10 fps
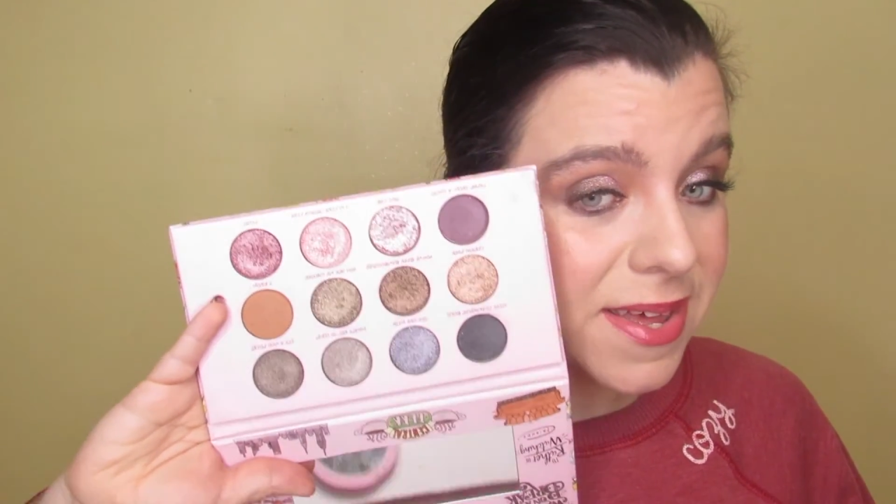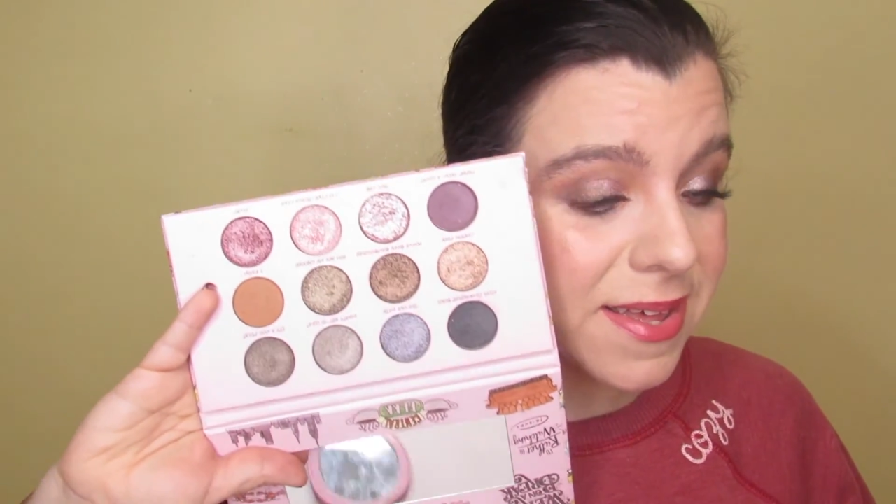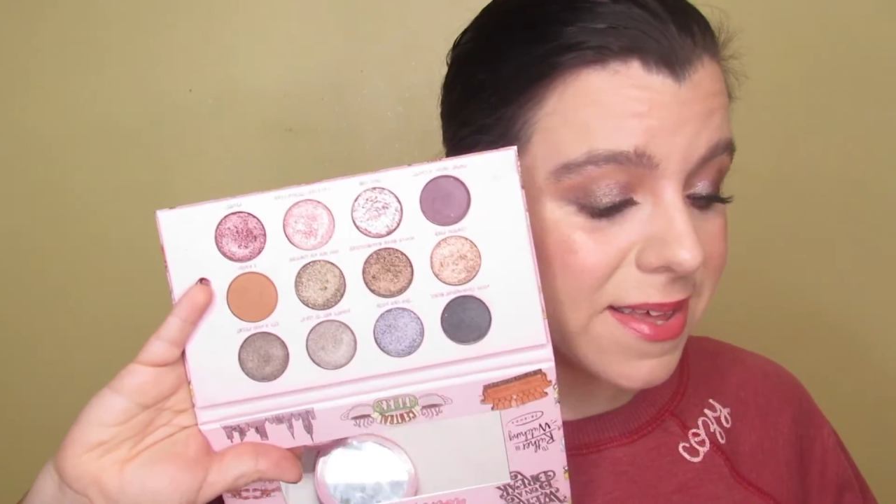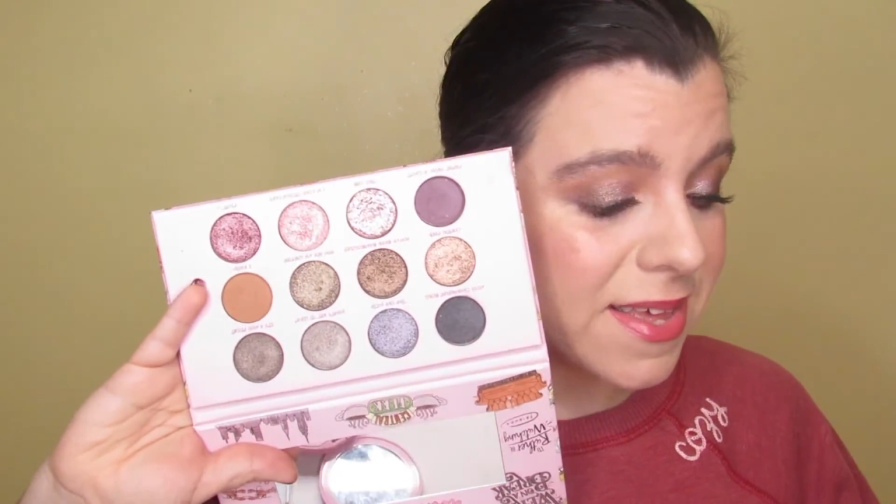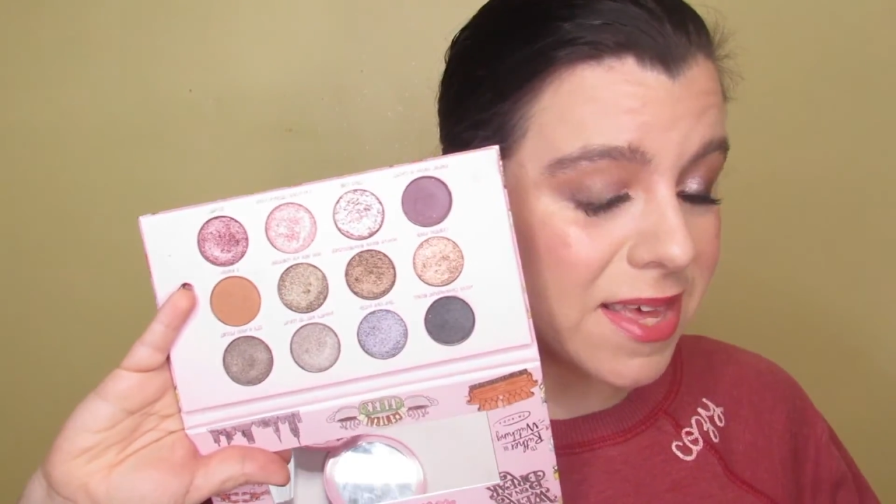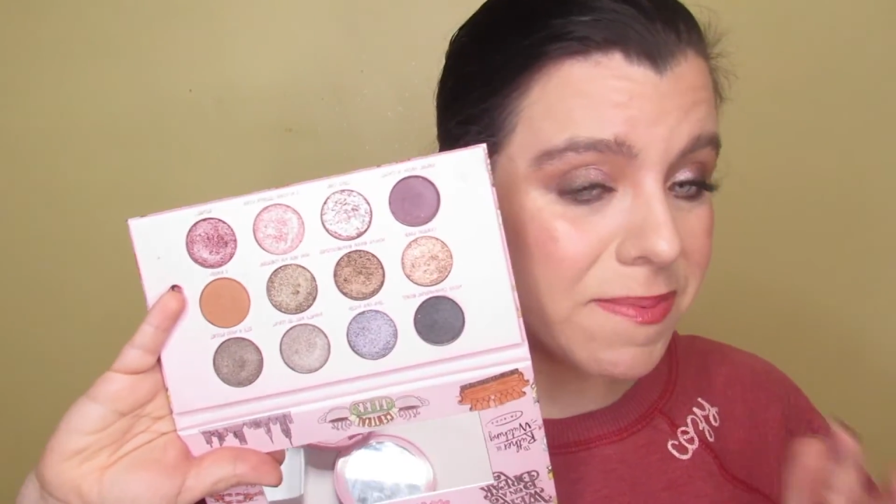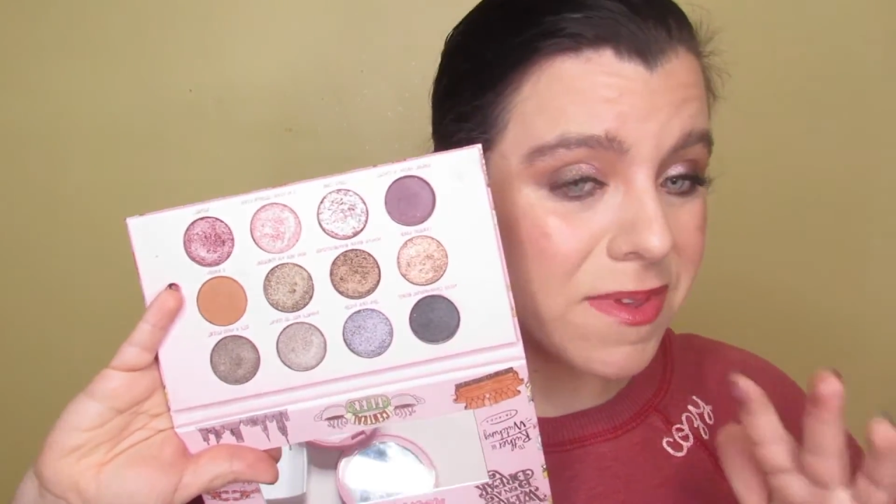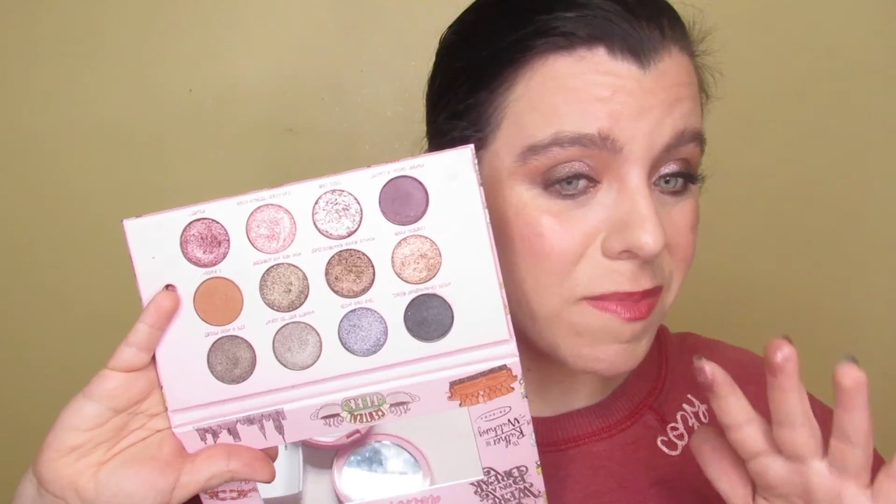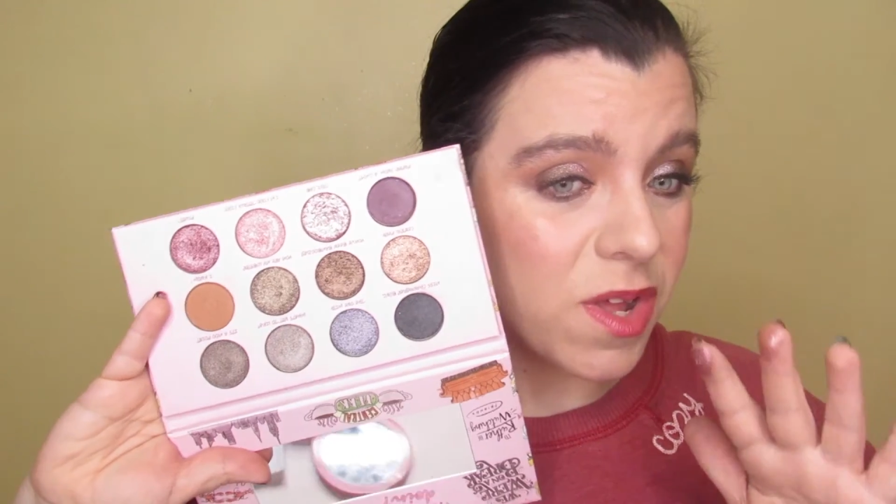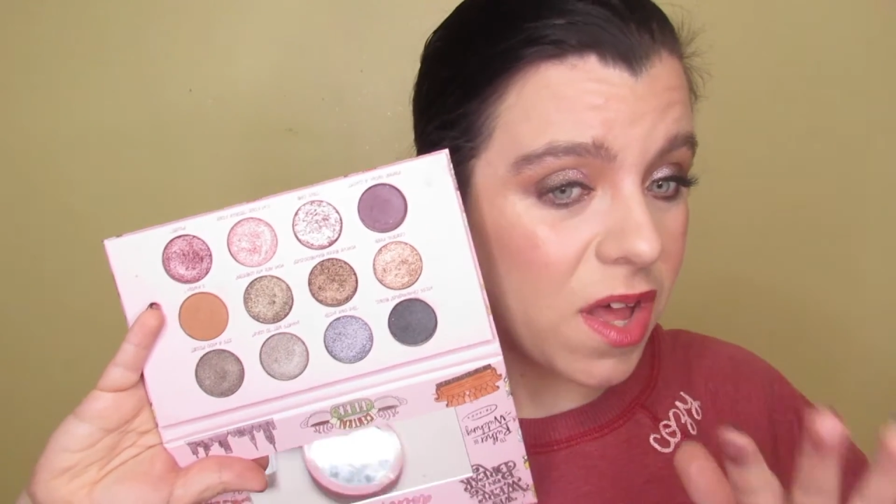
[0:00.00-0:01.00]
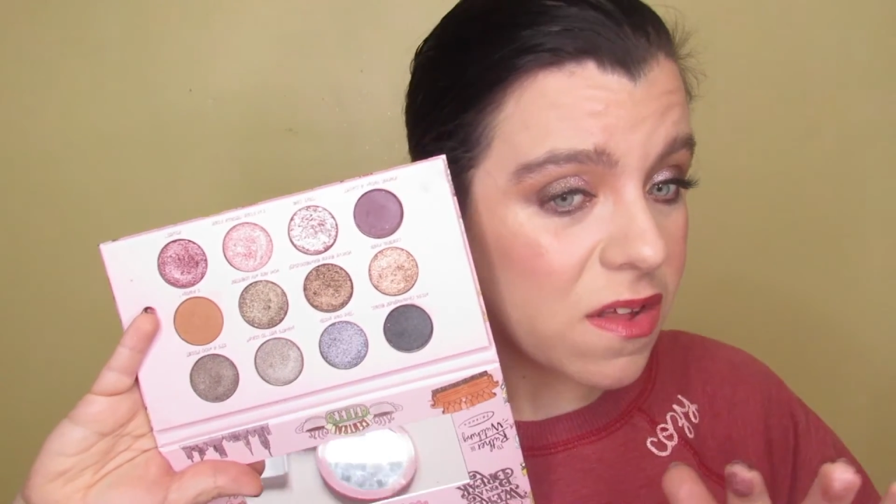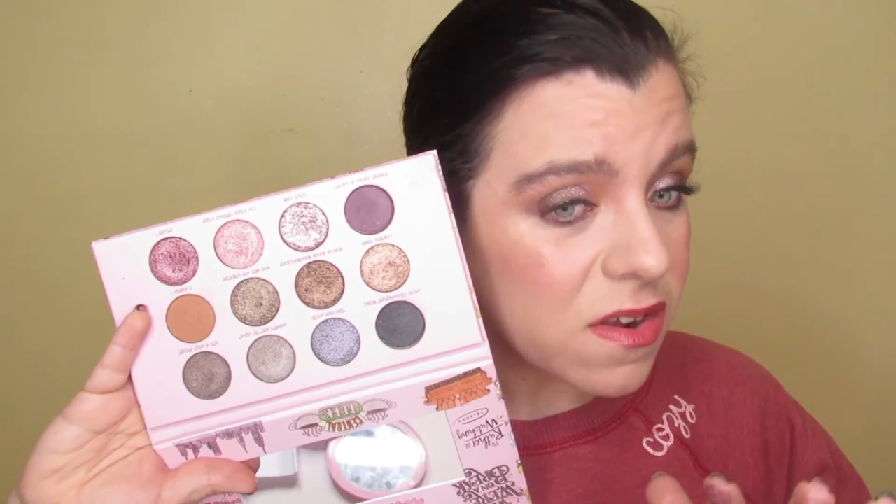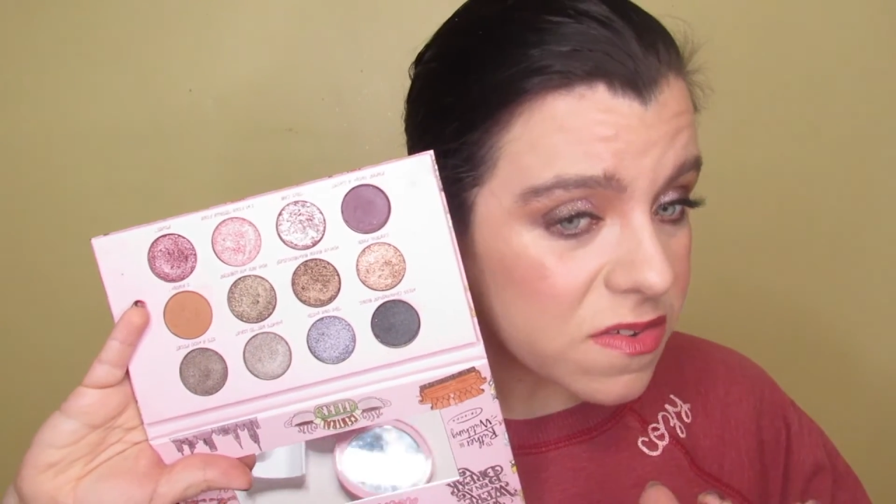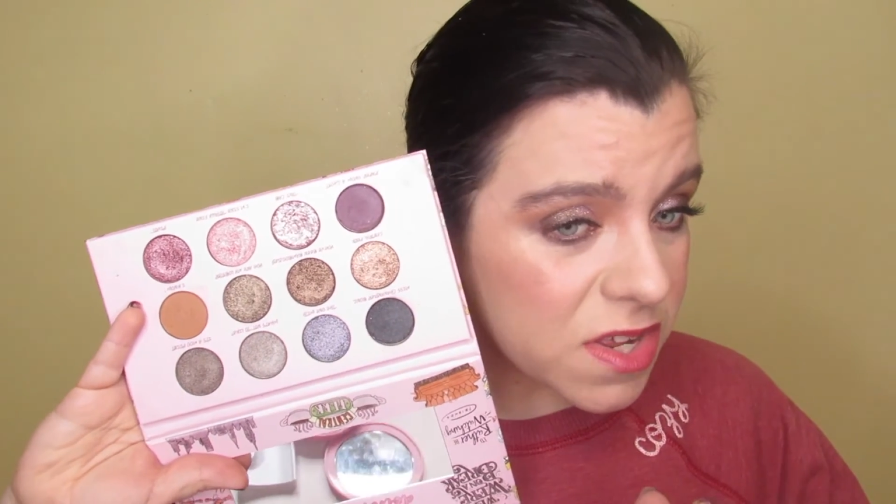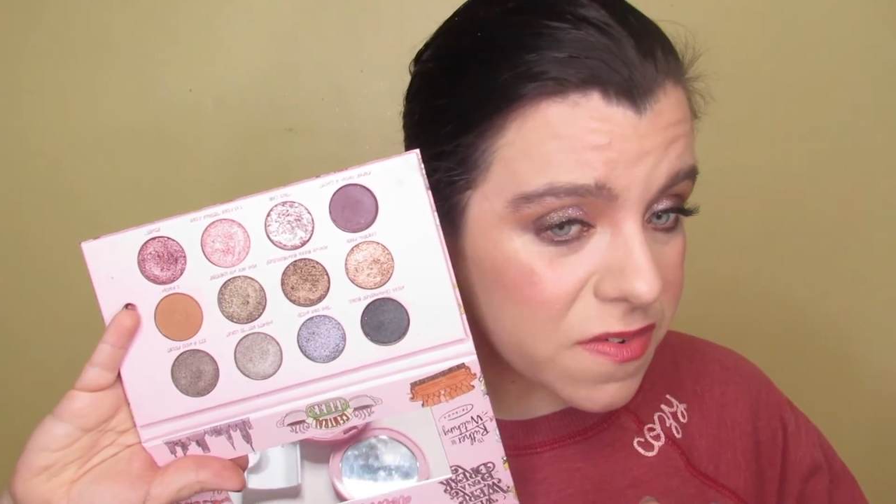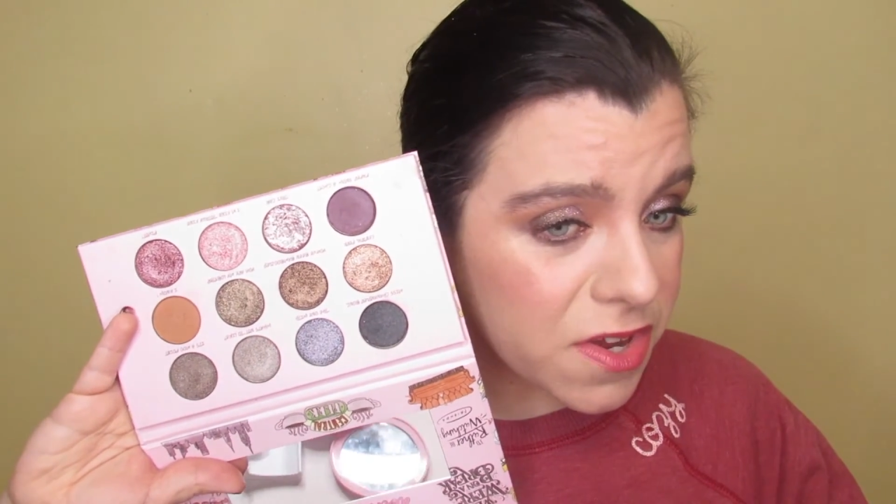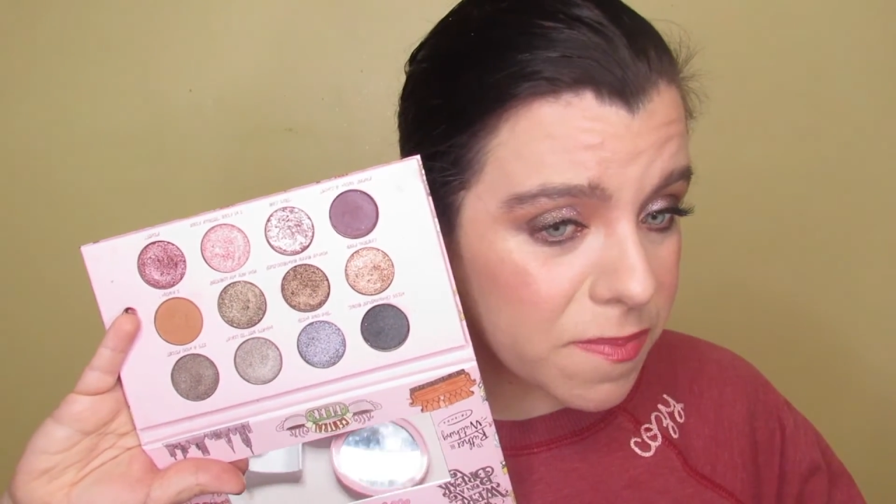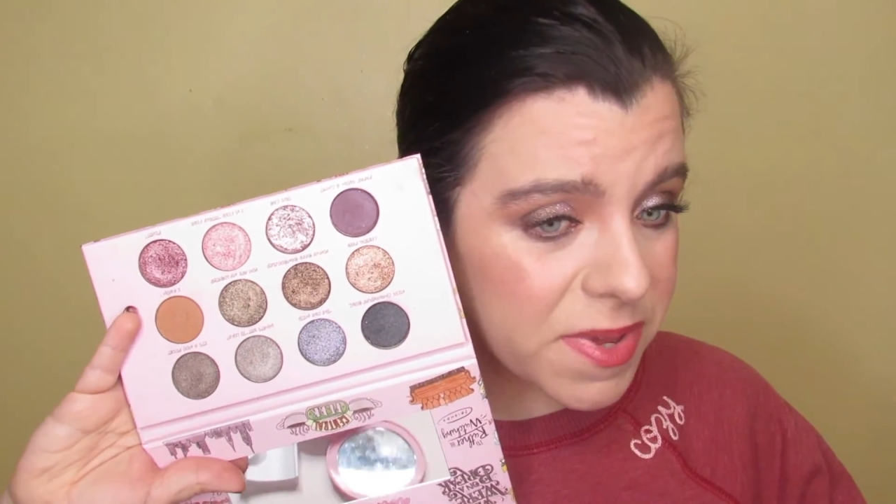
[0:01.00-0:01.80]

and keep some of the colors out of here,